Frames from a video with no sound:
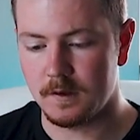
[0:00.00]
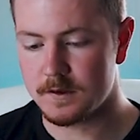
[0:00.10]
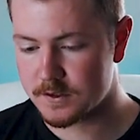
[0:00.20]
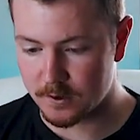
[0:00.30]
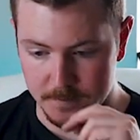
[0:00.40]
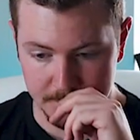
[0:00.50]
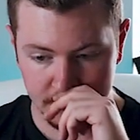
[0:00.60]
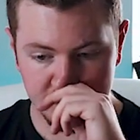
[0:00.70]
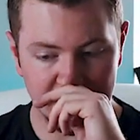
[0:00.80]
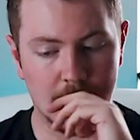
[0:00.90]
So,
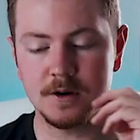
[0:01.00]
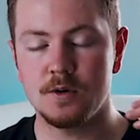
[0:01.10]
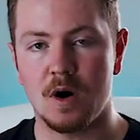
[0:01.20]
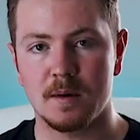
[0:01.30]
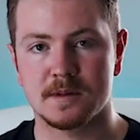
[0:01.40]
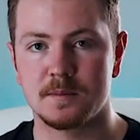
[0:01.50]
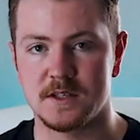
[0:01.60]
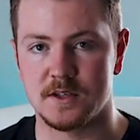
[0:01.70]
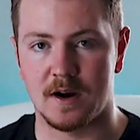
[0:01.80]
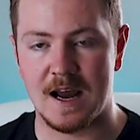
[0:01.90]
how do you
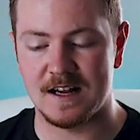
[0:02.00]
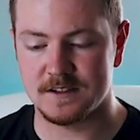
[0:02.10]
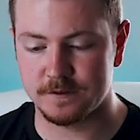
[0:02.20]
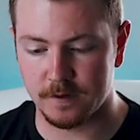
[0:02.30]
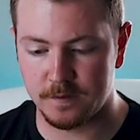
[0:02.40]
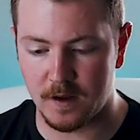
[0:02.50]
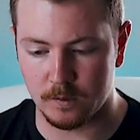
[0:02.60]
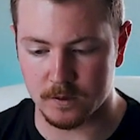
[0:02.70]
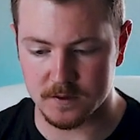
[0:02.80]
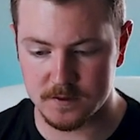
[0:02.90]
optimize your ads for
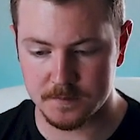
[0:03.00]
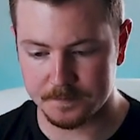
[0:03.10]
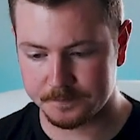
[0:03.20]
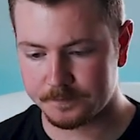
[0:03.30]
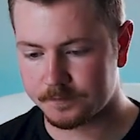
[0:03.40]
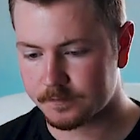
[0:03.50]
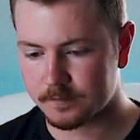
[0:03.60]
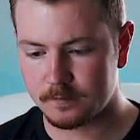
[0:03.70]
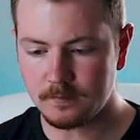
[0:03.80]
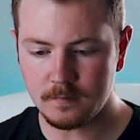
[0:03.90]
followers?
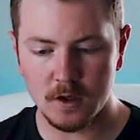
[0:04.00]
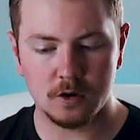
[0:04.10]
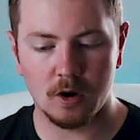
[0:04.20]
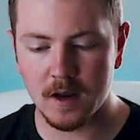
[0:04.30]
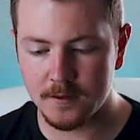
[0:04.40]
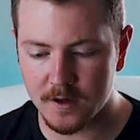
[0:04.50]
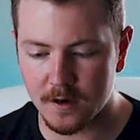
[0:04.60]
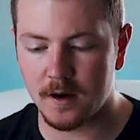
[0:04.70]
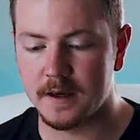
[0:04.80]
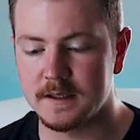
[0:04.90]
Call out
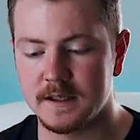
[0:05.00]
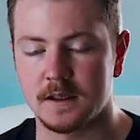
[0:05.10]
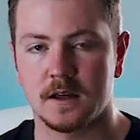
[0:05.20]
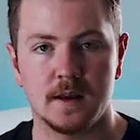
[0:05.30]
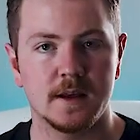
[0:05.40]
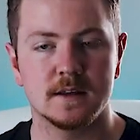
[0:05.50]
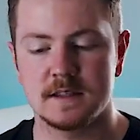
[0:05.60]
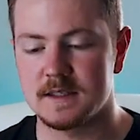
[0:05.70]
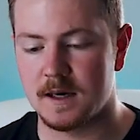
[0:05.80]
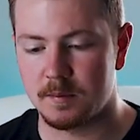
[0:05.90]
your ideal client
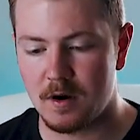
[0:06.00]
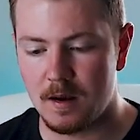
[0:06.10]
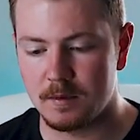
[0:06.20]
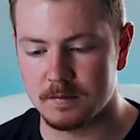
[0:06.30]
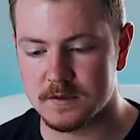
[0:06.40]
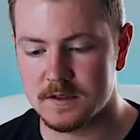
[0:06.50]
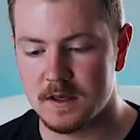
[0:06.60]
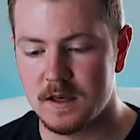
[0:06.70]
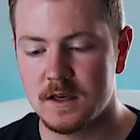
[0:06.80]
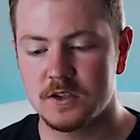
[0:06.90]
and their problems.
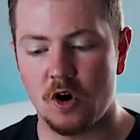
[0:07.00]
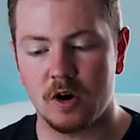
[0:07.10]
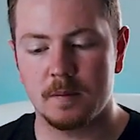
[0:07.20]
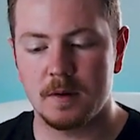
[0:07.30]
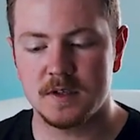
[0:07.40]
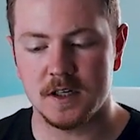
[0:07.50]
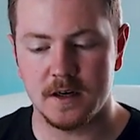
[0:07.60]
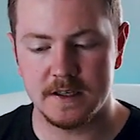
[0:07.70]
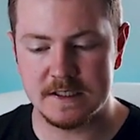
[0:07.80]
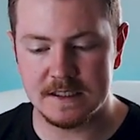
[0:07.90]
Talk about their
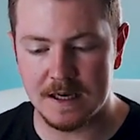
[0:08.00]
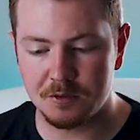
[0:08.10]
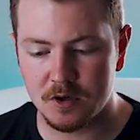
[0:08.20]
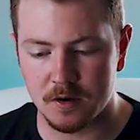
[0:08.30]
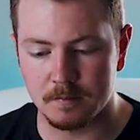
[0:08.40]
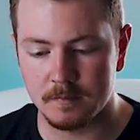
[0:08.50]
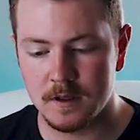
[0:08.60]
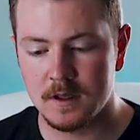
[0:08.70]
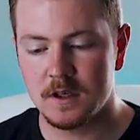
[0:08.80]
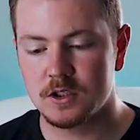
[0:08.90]
ideal outcome.
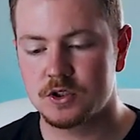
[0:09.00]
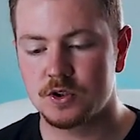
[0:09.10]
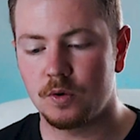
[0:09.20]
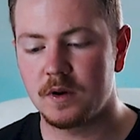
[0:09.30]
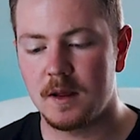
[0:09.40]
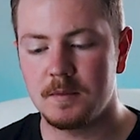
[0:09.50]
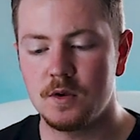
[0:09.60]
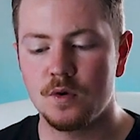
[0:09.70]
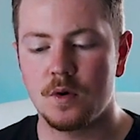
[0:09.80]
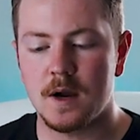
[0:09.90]
Show them you
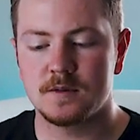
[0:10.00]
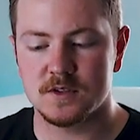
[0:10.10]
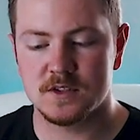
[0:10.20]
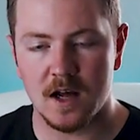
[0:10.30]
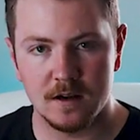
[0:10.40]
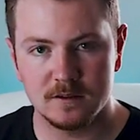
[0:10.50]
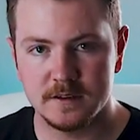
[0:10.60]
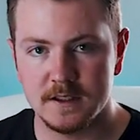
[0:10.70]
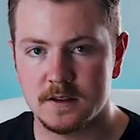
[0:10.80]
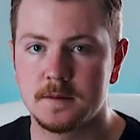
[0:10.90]
know how to solve
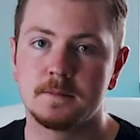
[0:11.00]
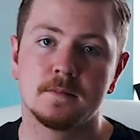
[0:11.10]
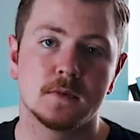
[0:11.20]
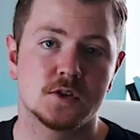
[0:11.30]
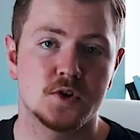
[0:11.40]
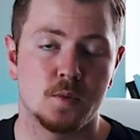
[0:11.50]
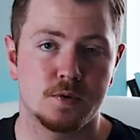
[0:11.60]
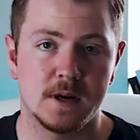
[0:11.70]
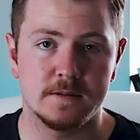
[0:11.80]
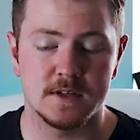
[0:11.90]
it. Show
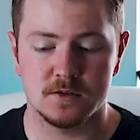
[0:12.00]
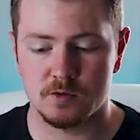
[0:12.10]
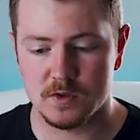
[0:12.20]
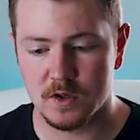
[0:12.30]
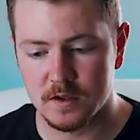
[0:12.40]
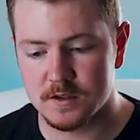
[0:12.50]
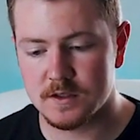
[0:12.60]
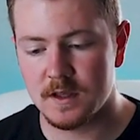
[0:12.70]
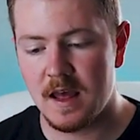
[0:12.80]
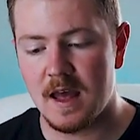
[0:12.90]
previous
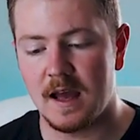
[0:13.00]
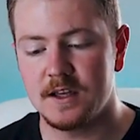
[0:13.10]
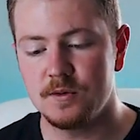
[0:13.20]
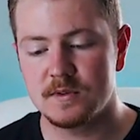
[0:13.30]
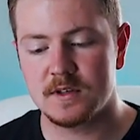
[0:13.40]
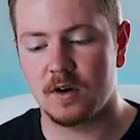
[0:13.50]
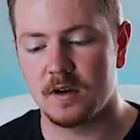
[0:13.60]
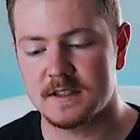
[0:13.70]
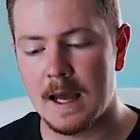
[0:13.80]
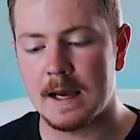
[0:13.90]
results and use the
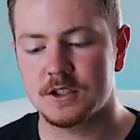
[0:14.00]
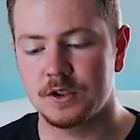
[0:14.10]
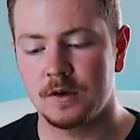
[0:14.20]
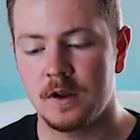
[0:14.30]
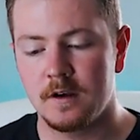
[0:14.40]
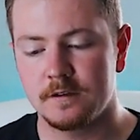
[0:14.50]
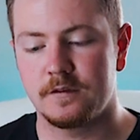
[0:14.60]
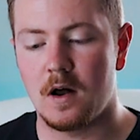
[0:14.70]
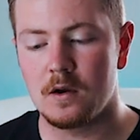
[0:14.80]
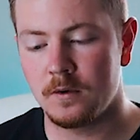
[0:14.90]
call to action.
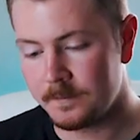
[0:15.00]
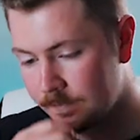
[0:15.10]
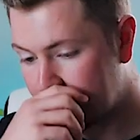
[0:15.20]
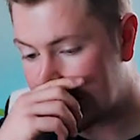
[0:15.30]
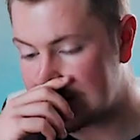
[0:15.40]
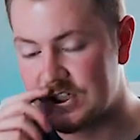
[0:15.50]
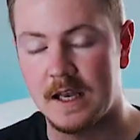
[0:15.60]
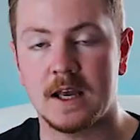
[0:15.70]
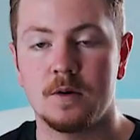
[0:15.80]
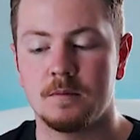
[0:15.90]
Follow and
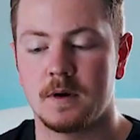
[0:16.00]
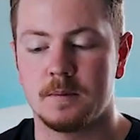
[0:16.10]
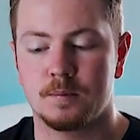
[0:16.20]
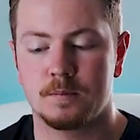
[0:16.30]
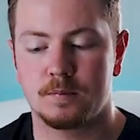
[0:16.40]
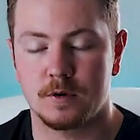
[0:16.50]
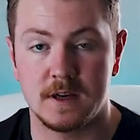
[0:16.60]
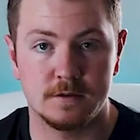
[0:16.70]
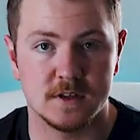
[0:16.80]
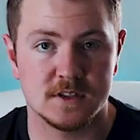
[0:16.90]
check out my
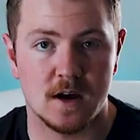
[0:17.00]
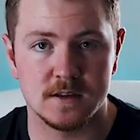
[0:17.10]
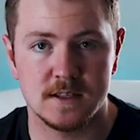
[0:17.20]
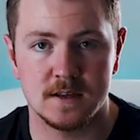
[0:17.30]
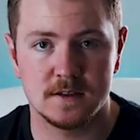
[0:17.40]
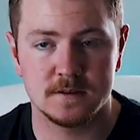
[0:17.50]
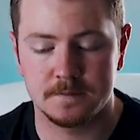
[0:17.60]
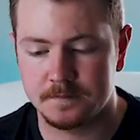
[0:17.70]
previous content.